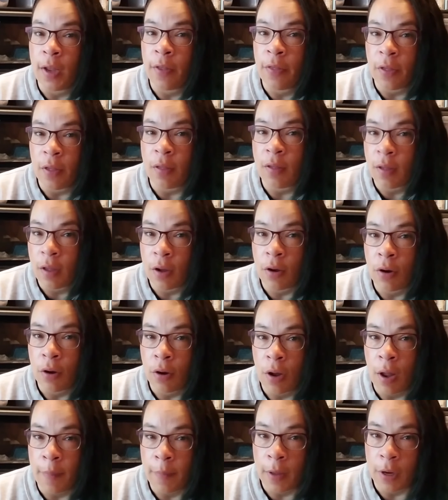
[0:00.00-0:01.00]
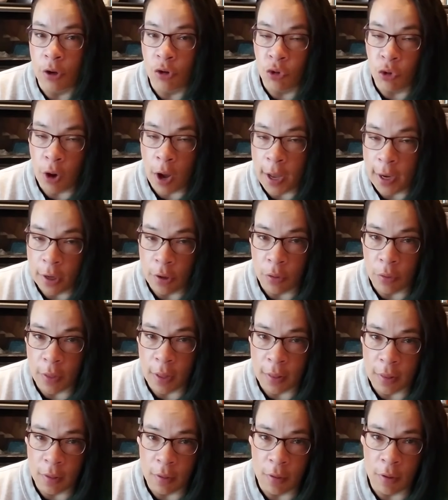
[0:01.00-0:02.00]
this year. I'm going to try to do
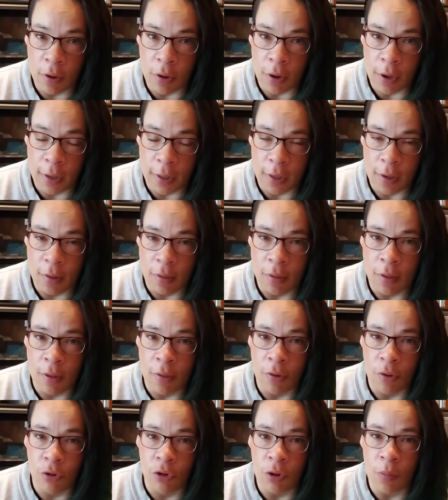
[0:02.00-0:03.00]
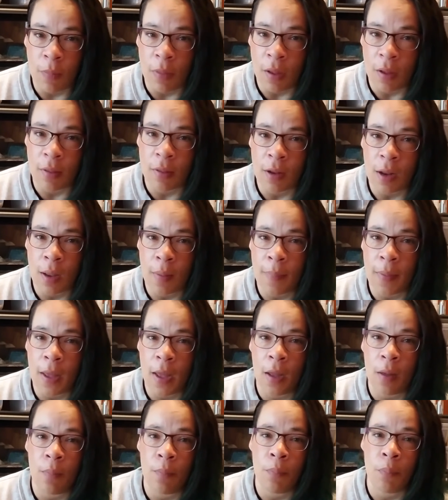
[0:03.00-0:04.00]
that this year at least. There are some things that I
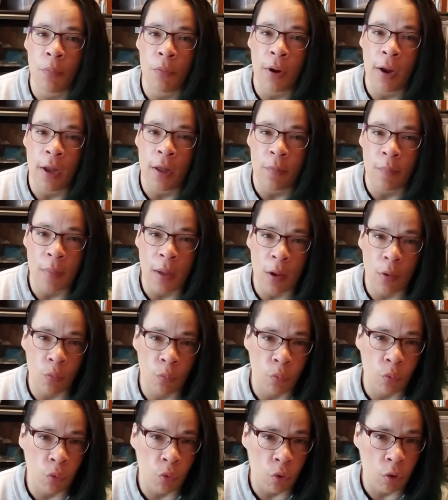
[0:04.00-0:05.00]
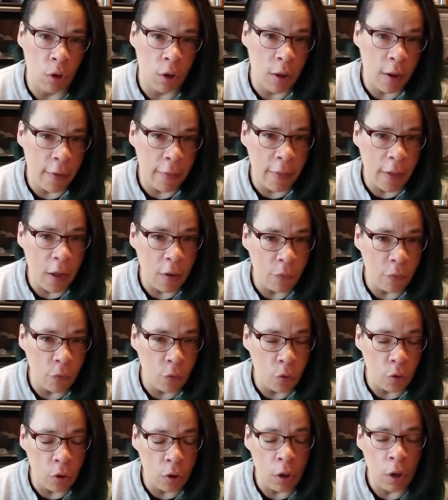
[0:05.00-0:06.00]
may break my rule on that
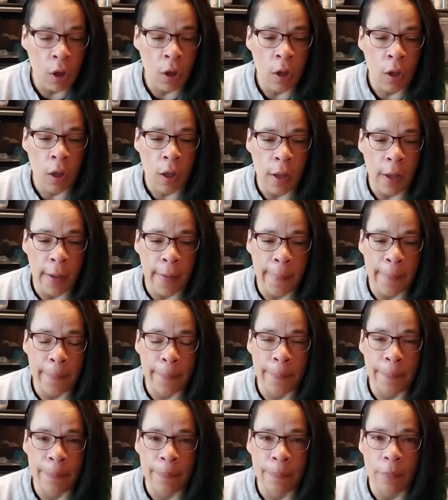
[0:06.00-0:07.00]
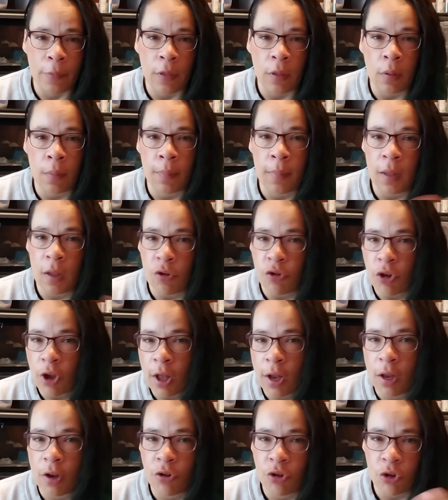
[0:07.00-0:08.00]
for, to meet
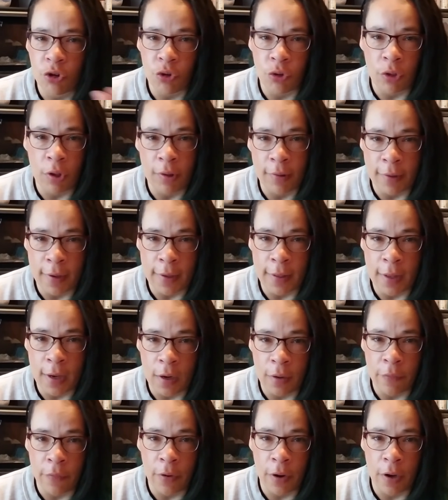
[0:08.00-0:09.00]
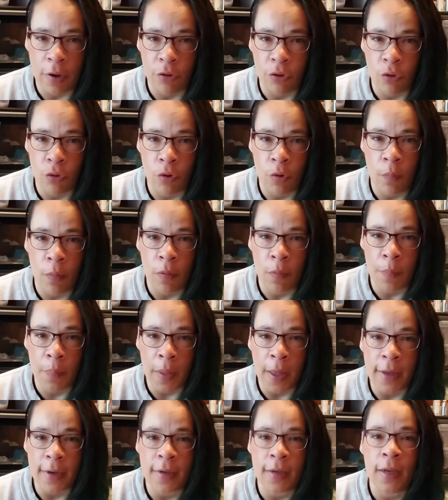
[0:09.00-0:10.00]
challenges or things like that in various groups,
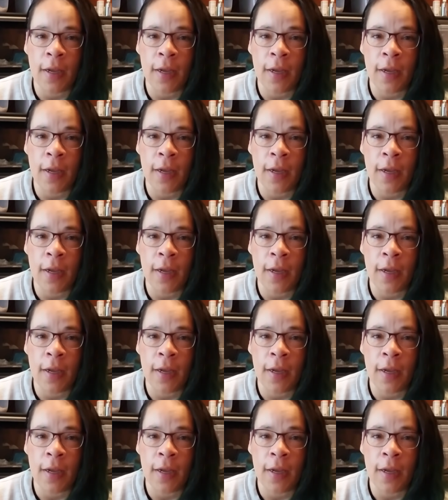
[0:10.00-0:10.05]
but